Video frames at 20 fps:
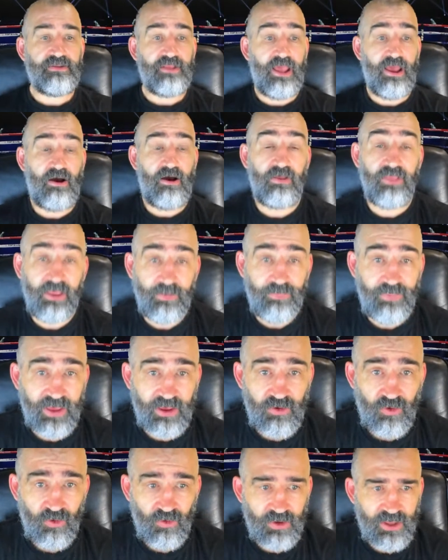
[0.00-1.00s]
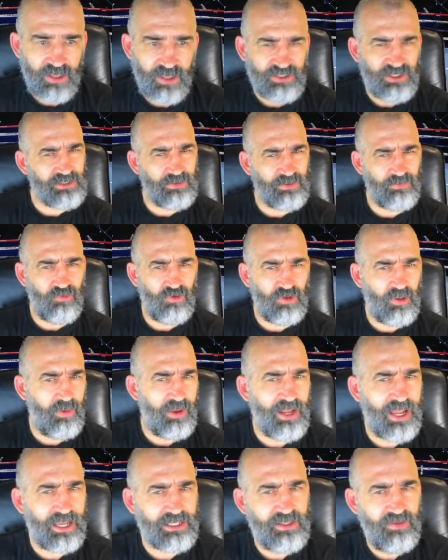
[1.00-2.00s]
Now, I think Beck Hawker, she hasn't really
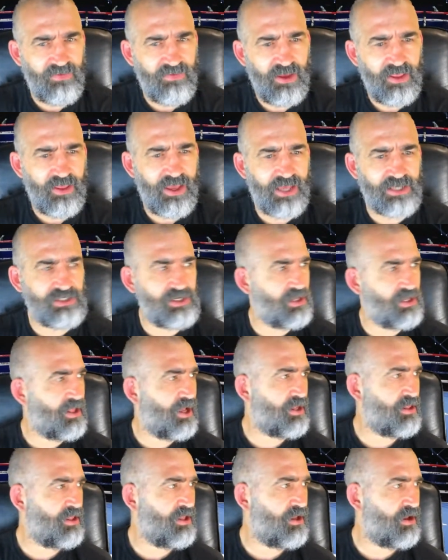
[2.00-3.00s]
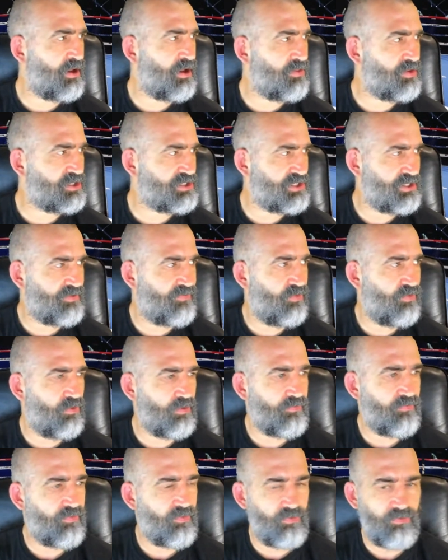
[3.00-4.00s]
been active either, has she, lately? I don't think she's fought
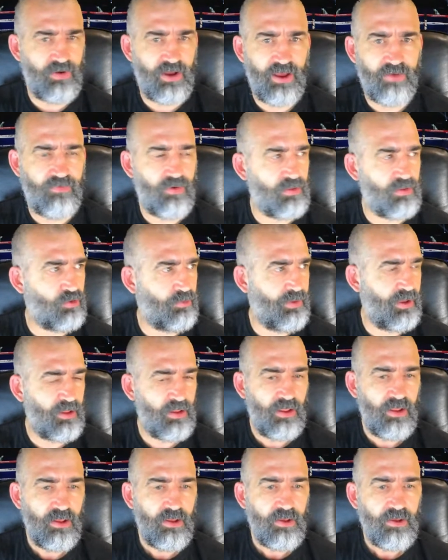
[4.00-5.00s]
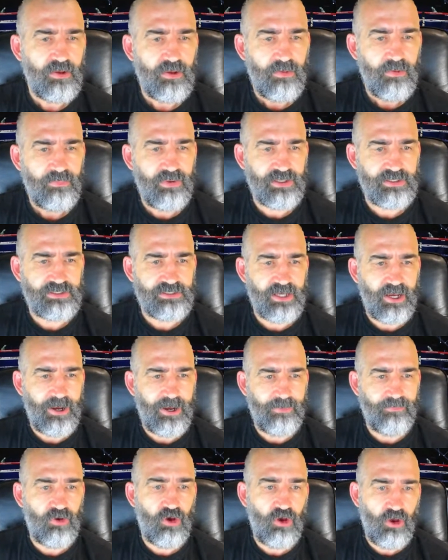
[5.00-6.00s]
for a little bit. But
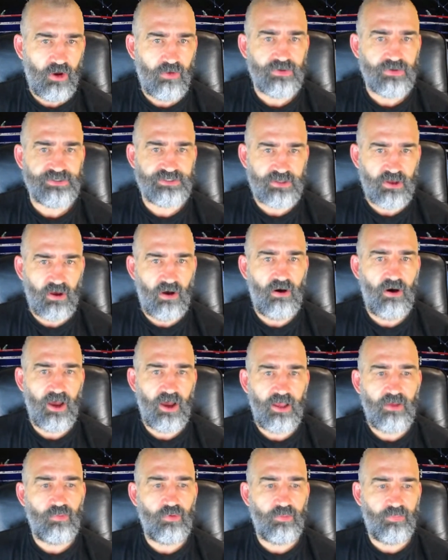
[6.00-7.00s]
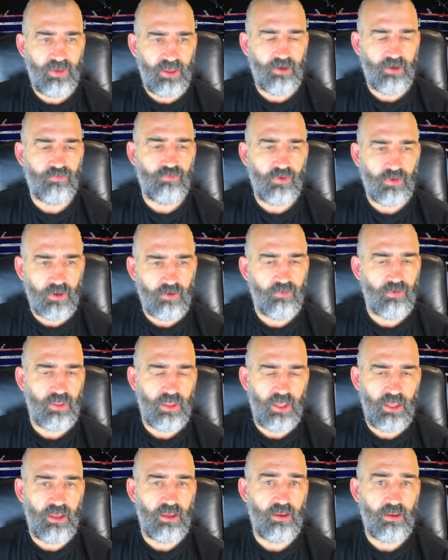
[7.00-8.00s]
her and Sky would be a really,
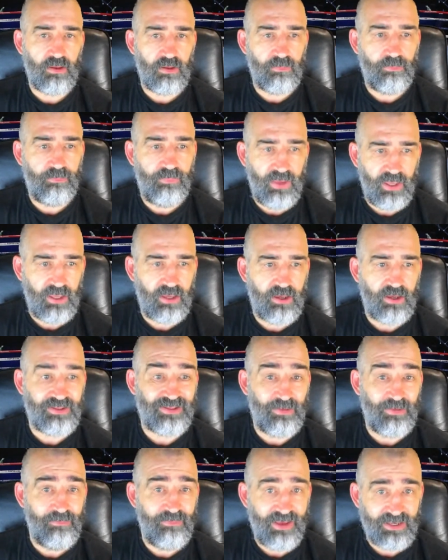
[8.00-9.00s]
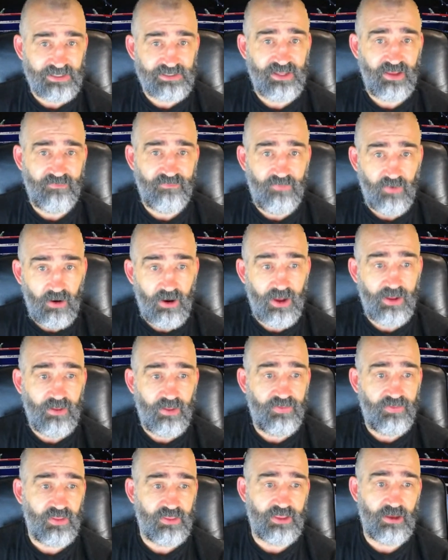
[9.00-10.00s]
really big domestic fight. I
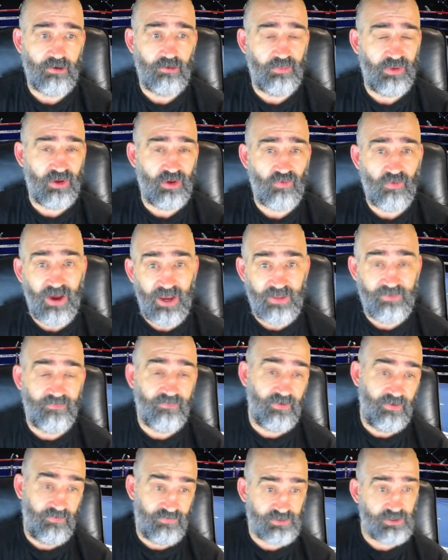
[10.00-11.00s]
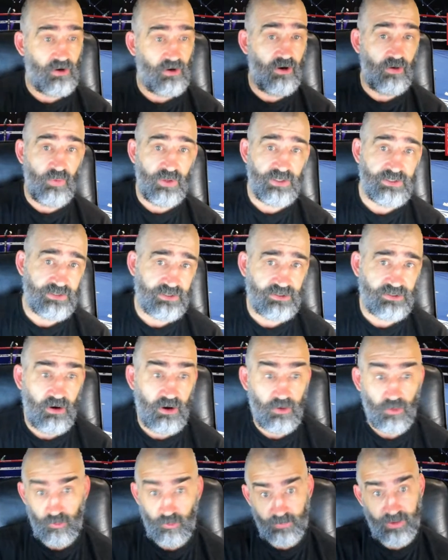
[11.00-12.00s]
think that would be great if Sky wins the
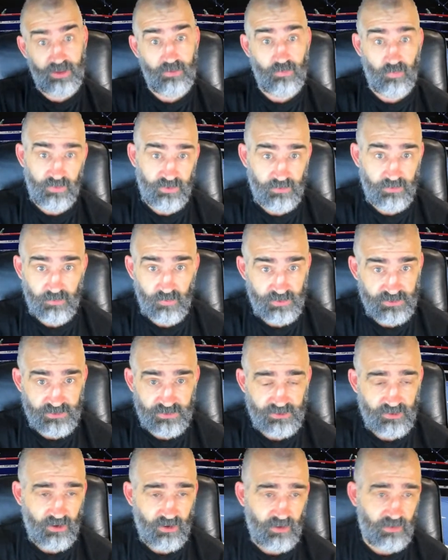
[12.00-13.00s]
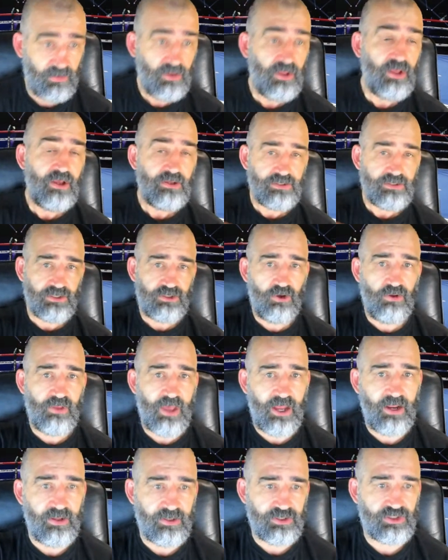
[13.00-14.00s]
title or Beck wins the title, to do
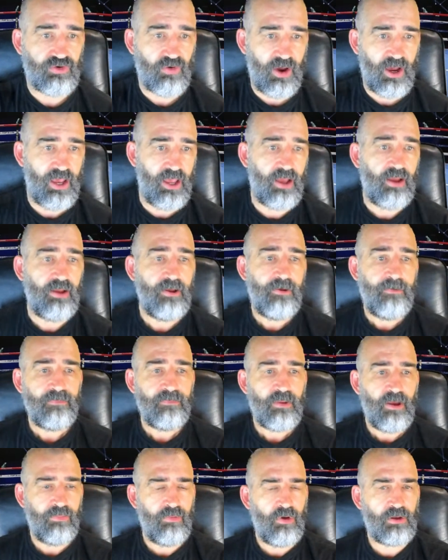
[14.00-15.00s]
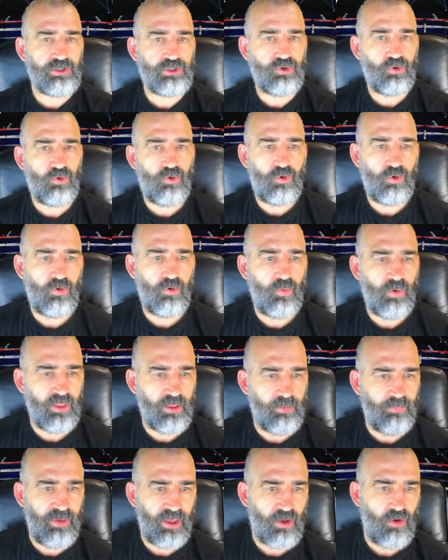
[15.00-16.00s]
that in Australia. I'm not sure
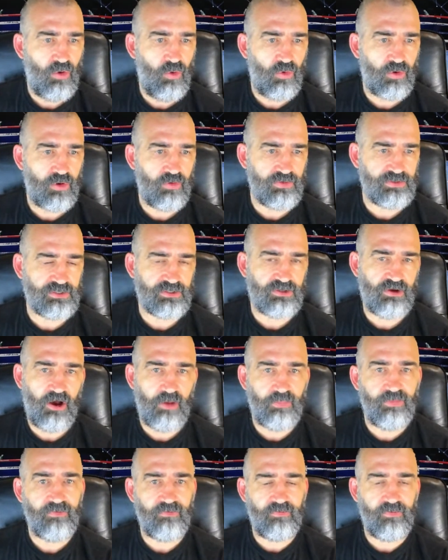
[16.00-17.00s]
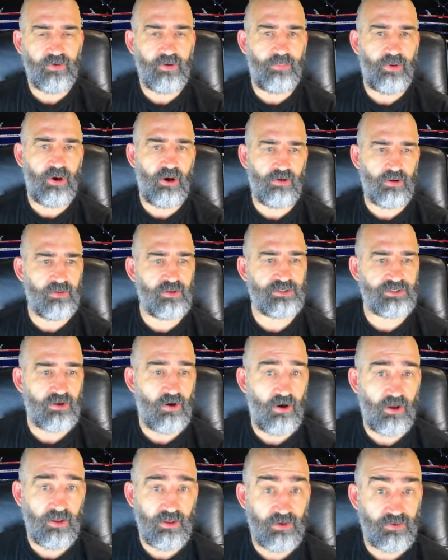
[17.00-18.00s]
whether Beck Hawker is the type of opponent that
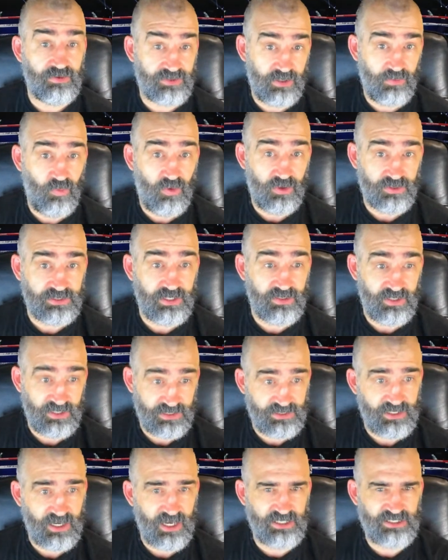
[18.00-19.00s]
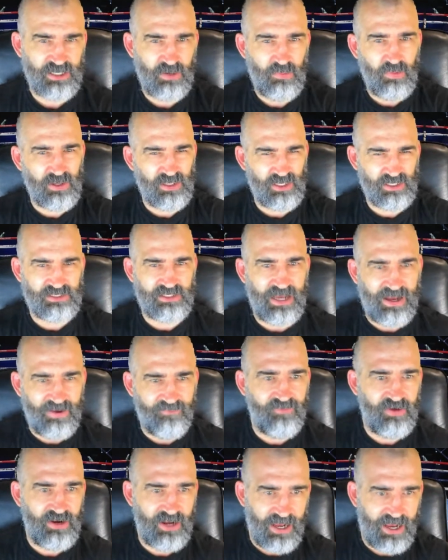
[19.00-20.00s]
Sky Nicholson wants at this stage. Someone that's
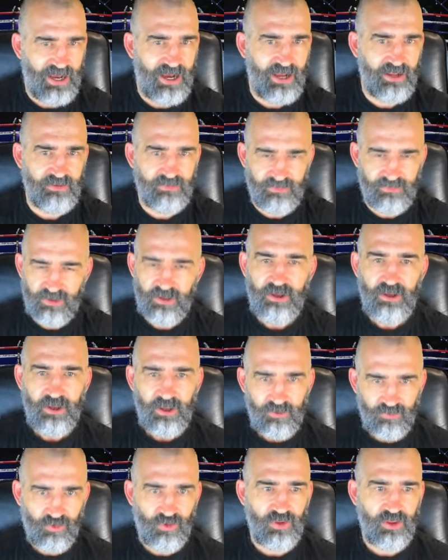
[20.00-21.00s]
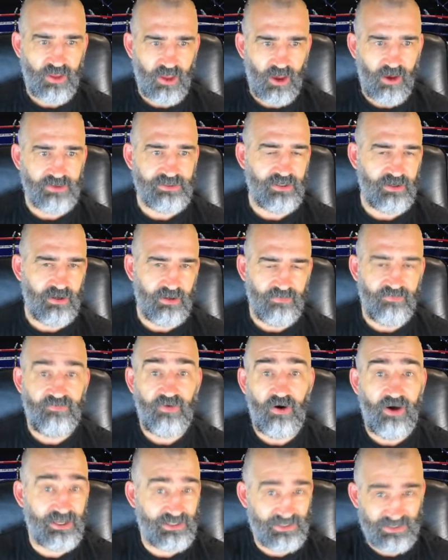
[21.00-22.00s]
tough and hard and really goes in and
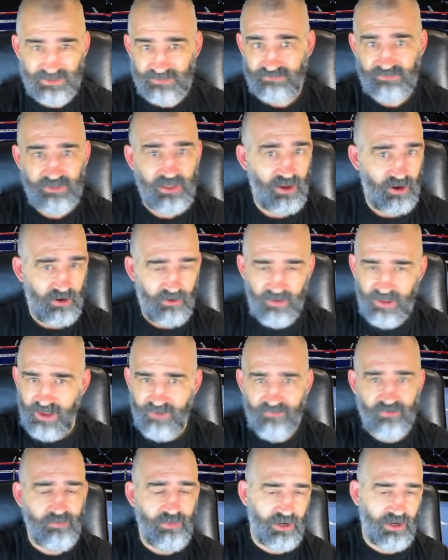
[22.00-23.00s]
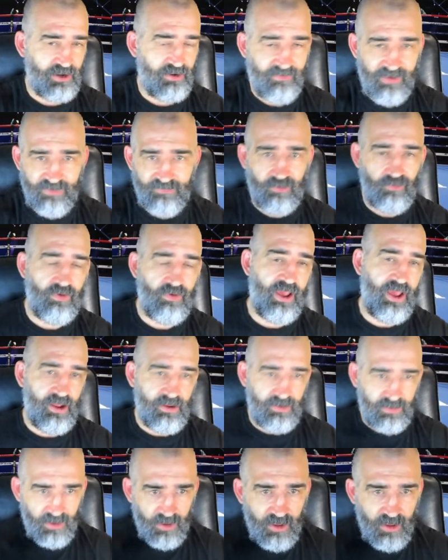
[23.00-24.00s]
fights, every minute of every
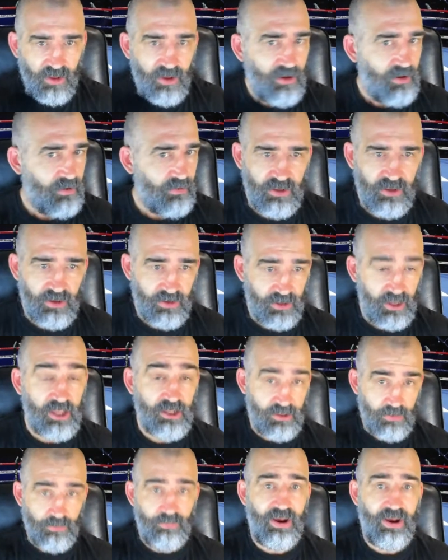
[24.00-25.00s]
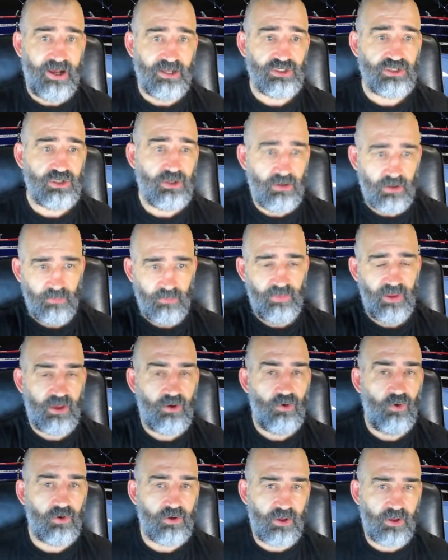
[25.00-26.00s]
round and can punch. And Beck
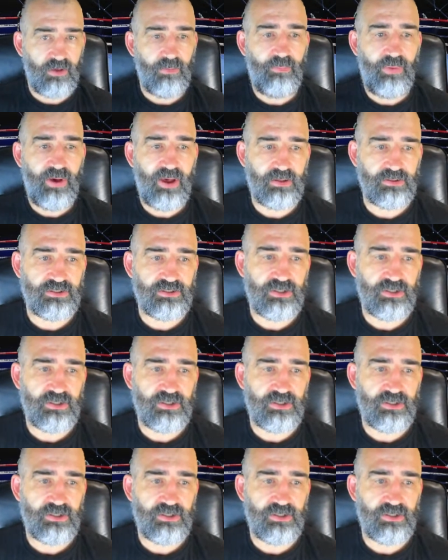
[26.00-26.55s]
Hawker can punch.